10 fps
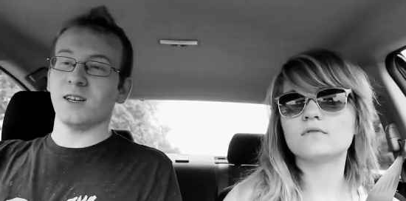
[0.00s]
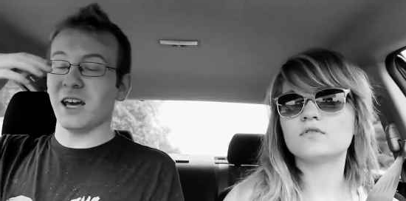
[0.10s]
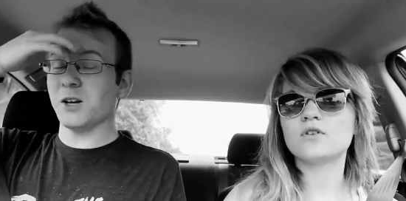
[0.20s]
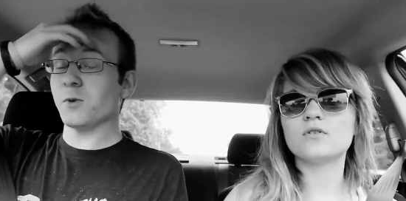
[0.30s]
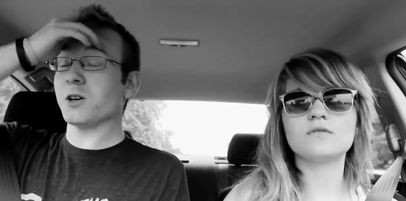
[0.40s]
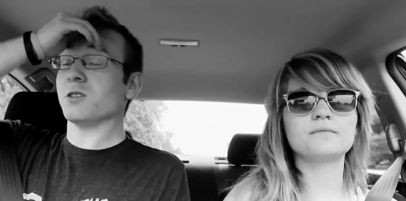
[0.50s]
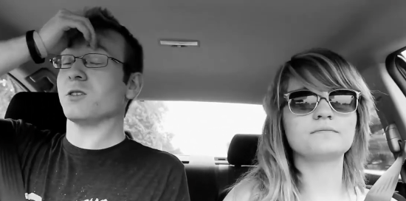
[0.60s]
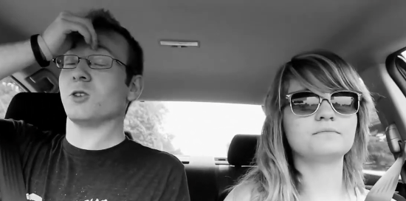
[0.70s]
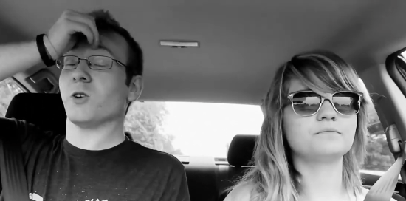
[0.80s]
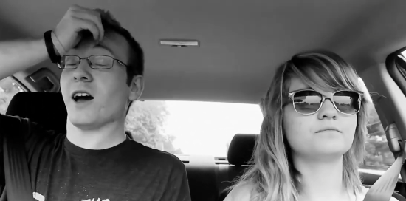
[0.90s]

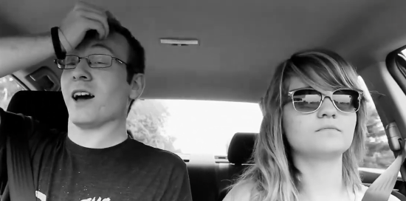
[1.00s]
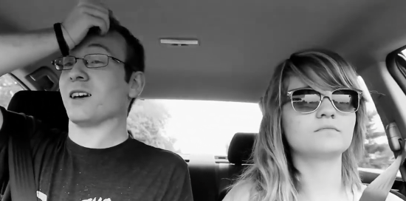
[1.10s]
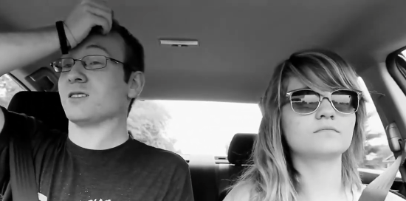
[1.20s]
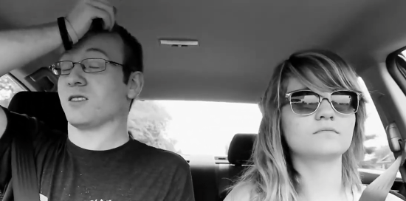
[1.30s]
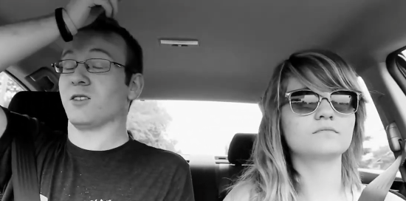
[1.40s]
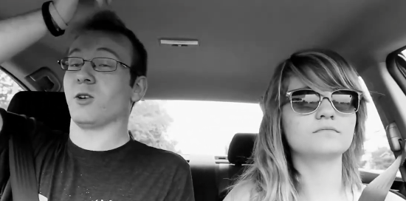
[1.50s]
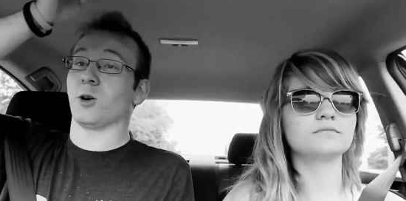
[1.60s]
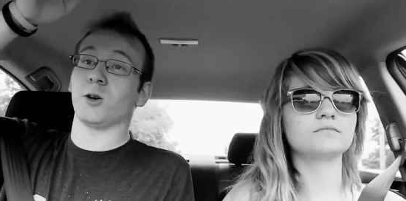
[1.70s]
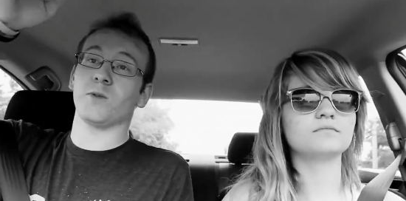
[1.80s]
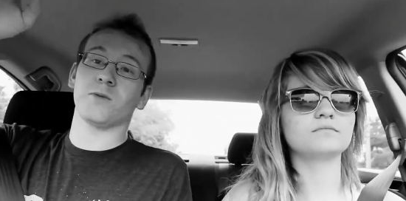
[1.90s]
Speaker 1: Anyone so, who has the
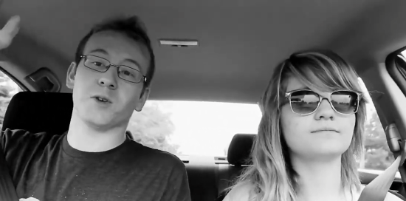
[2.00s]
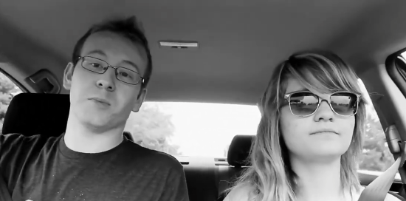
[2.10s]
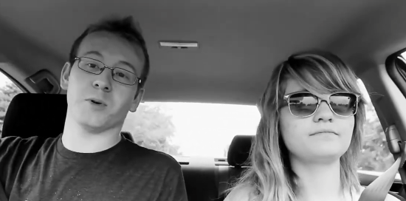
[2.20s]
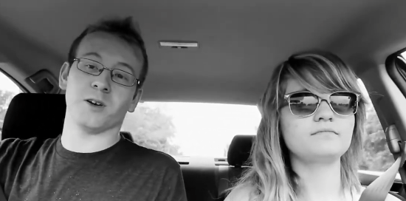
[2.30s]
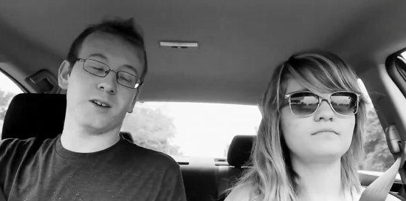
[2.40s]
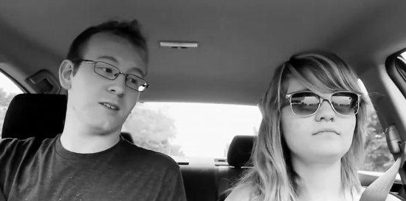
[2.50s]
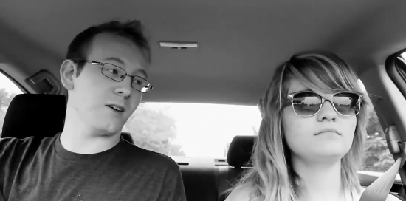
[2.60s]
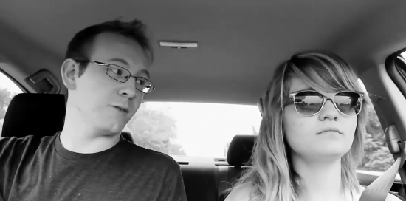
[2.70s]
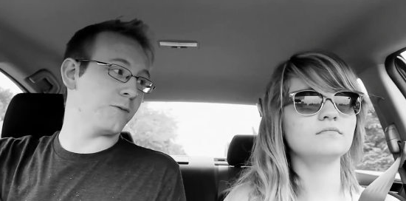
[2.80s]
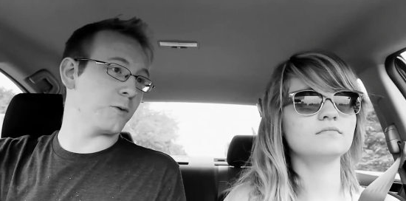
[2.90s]
nerve to put
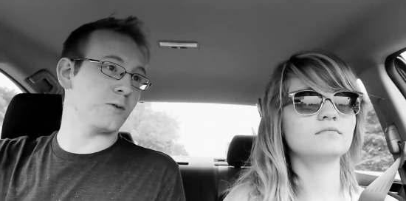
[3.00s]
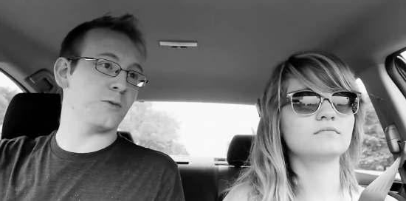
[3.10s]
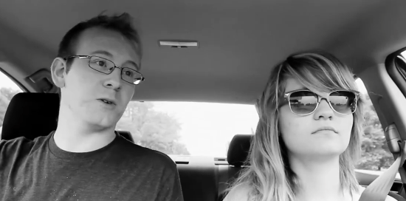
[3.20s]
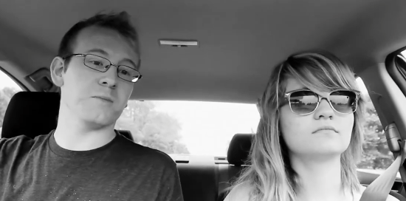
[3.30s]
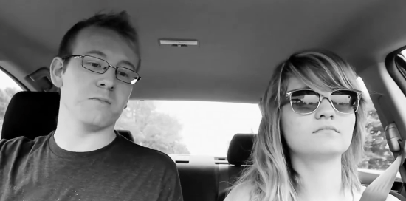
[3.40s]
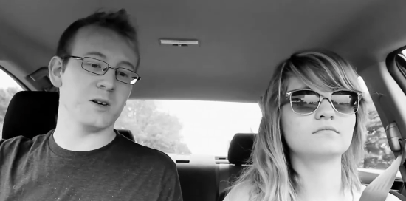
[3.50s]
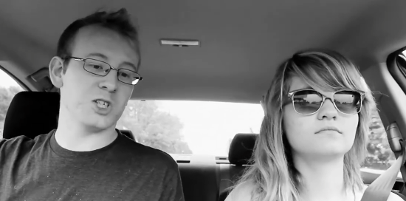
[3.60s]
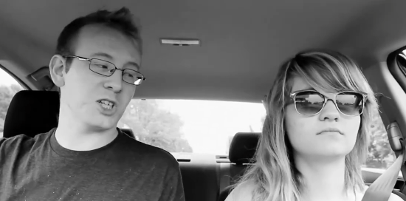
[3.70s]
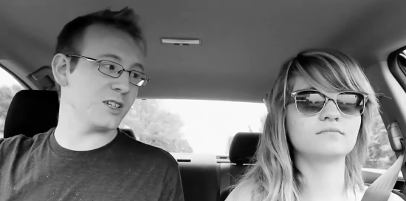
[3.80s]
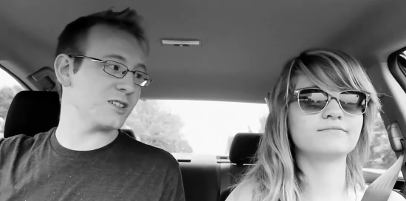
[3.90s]
a four foot
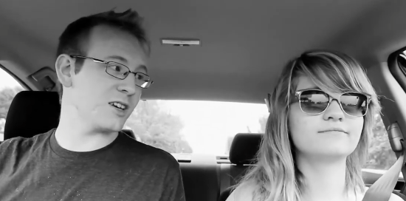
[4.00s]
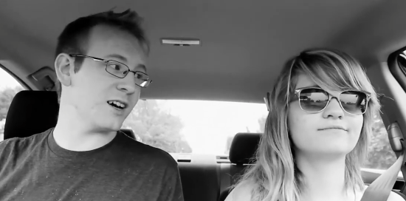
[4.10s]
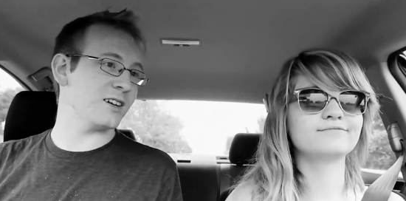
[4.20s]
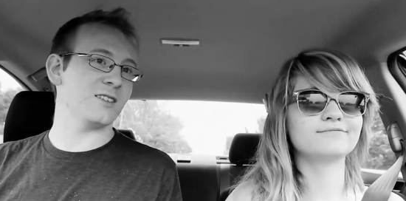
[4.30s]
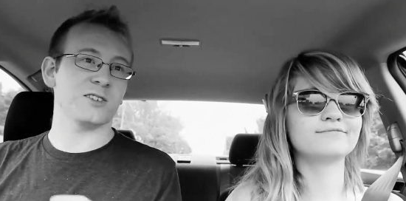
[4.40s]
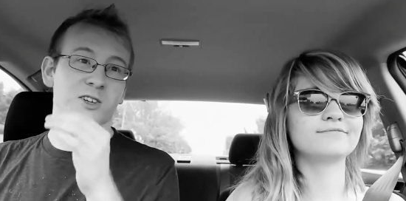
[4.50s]
Michigan sign in their